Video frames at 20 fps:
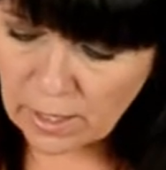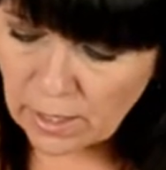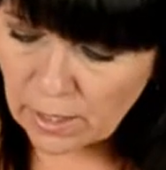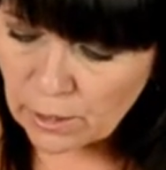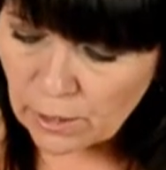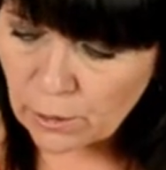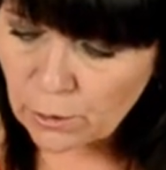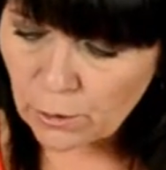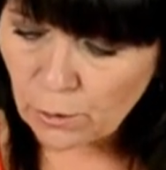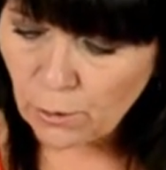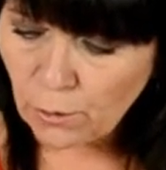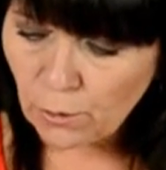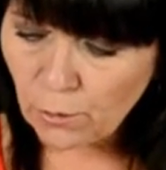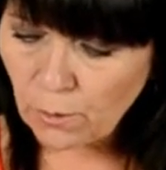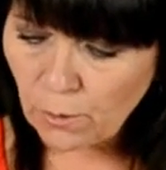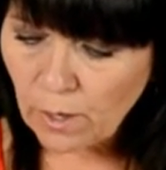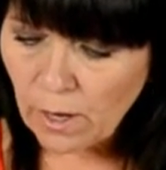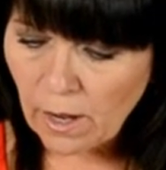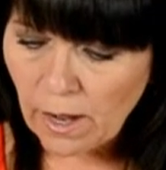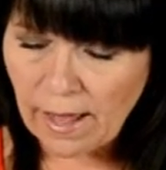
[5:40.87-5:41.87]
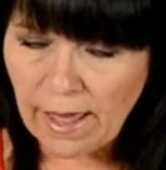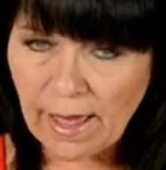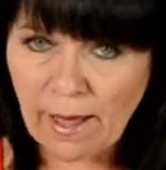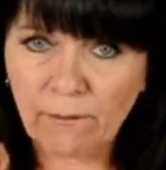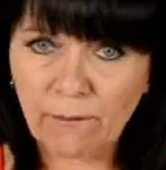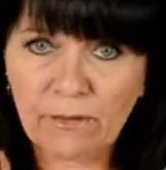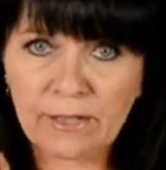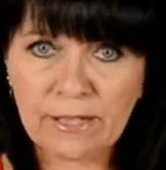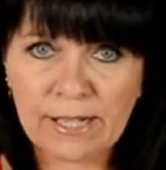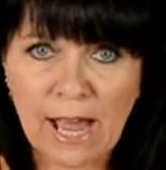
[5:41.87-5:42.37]
So I
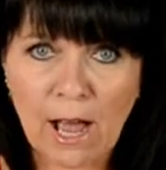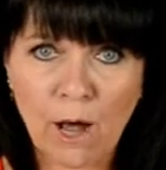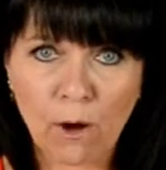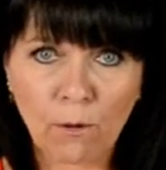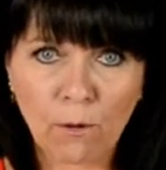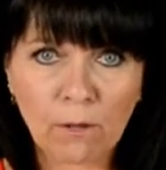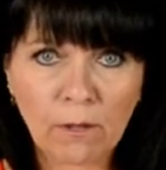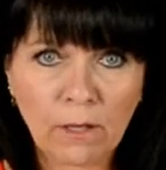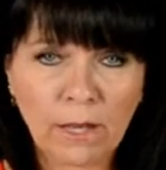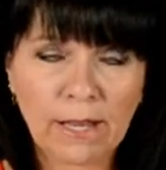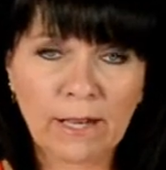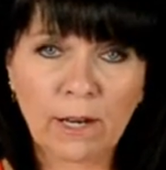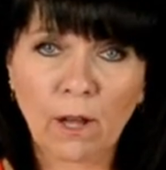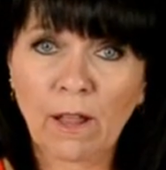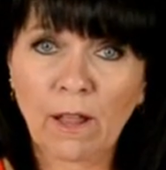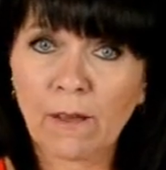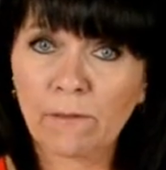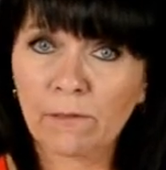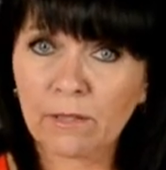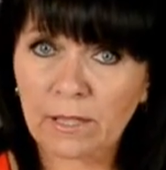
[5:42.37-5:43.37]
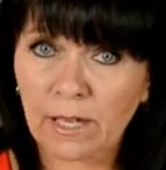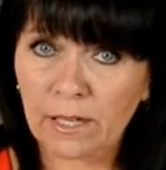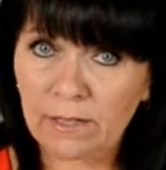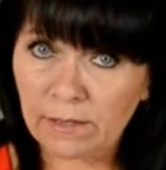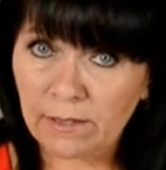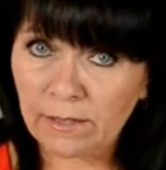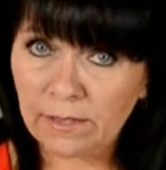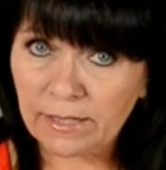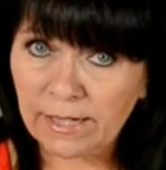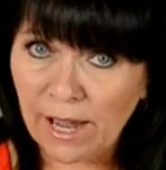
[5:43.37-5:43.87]
have a dowel, and I'll have the size
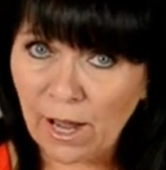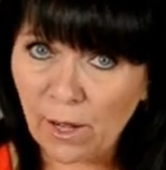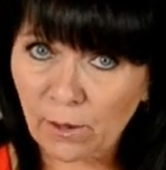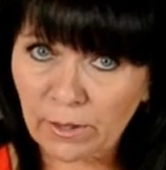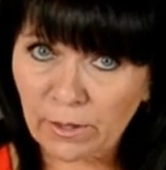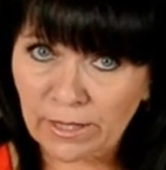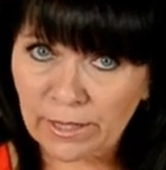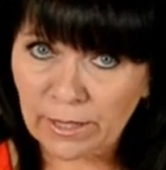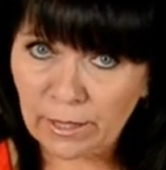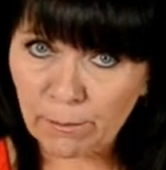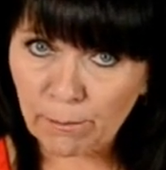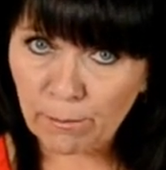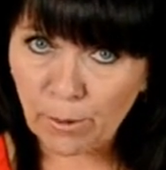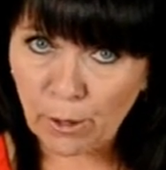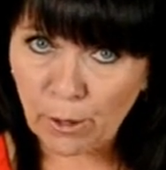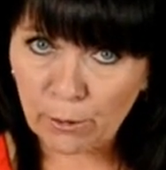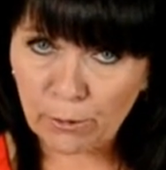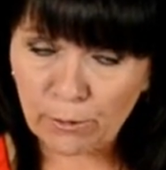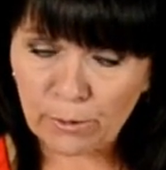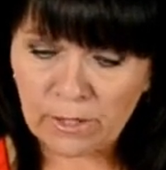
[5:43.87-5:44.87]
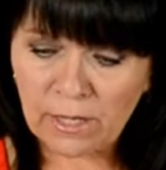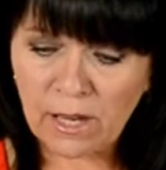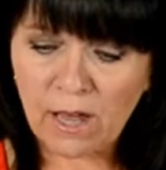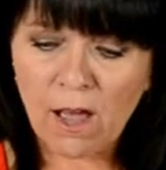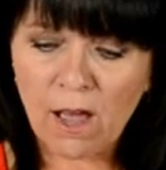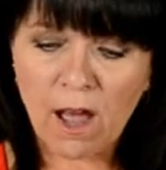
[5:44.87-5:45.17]
of the dowel in the post.